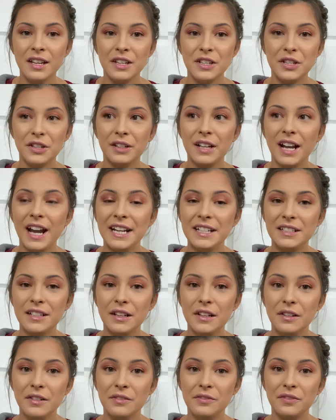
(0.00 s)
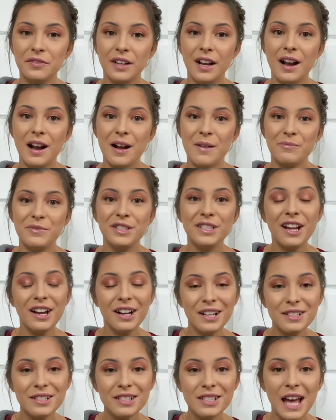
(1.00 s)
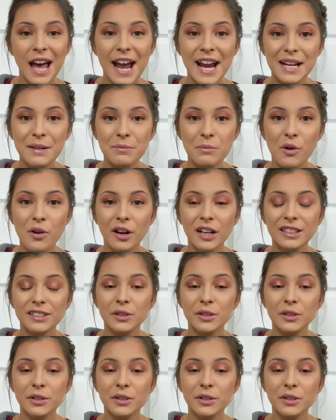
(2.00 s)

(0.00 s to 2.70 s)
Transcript: you're kind of um, stuck inside more.